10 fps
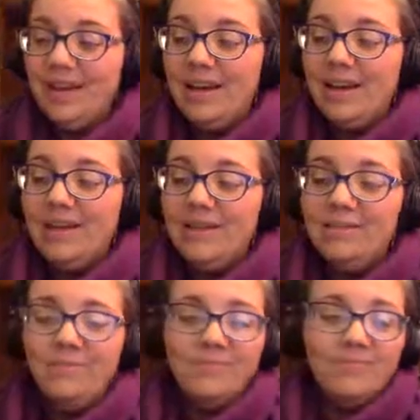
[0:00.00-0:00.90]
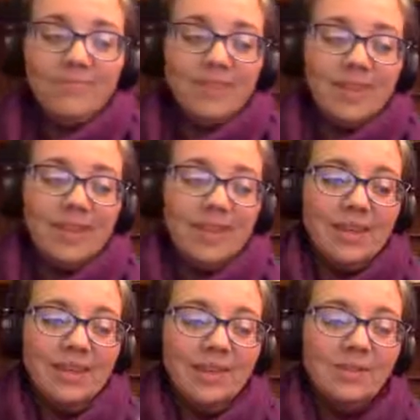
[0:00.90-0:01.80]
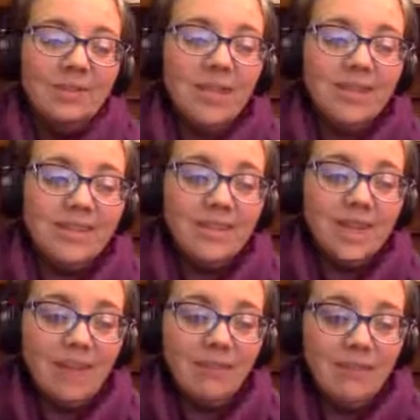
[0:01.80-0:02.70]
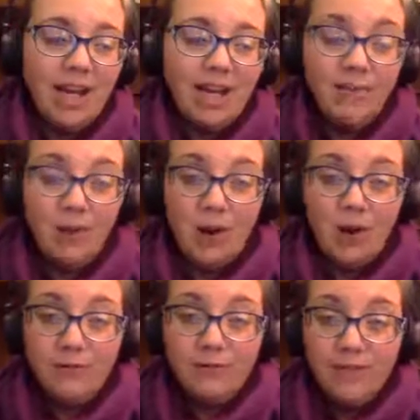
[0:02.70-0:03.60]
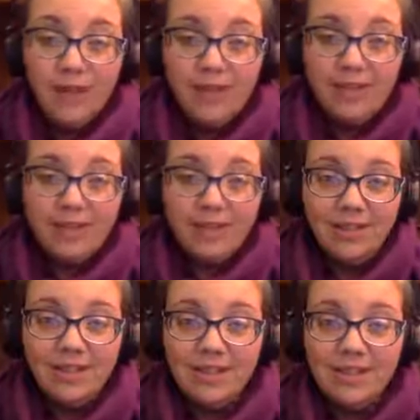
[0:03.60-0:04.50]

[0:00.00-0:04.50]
So let's get ready for our final